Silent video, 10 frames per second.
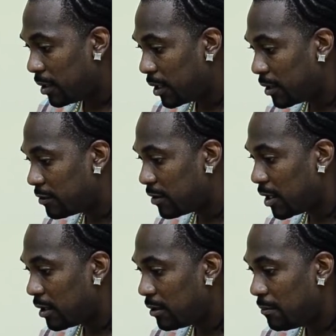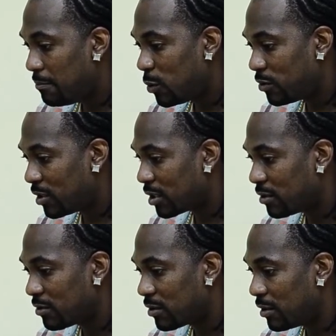Like I said, music
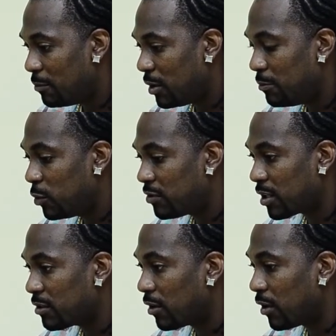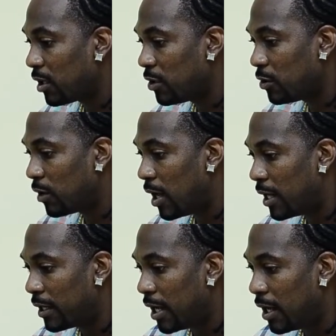is all I know,
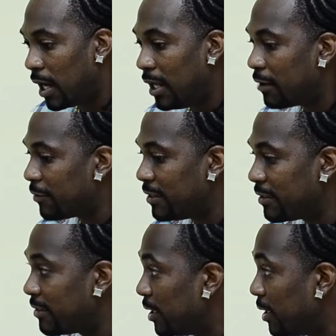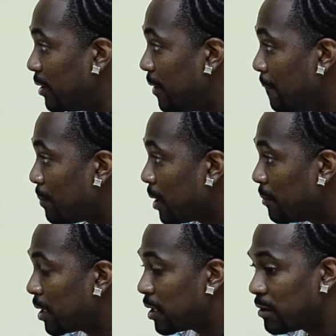and I love entertaining.
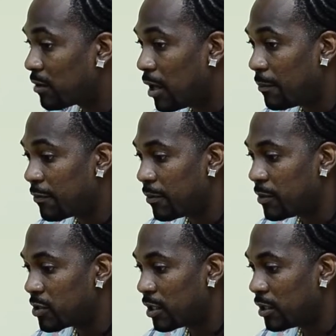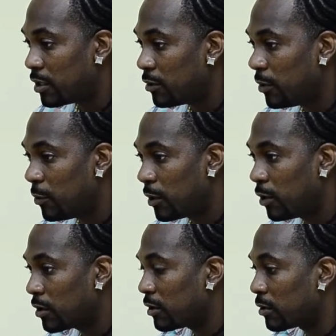Because from childhood we would
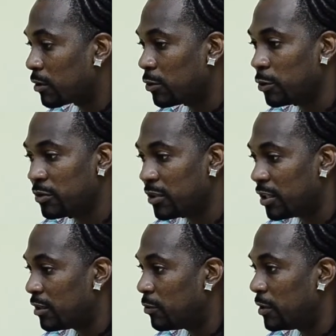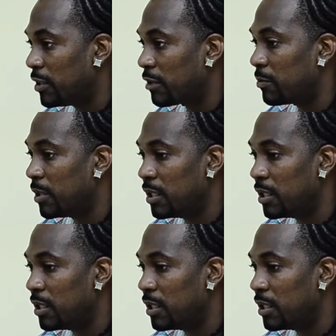go to cruises, we'd just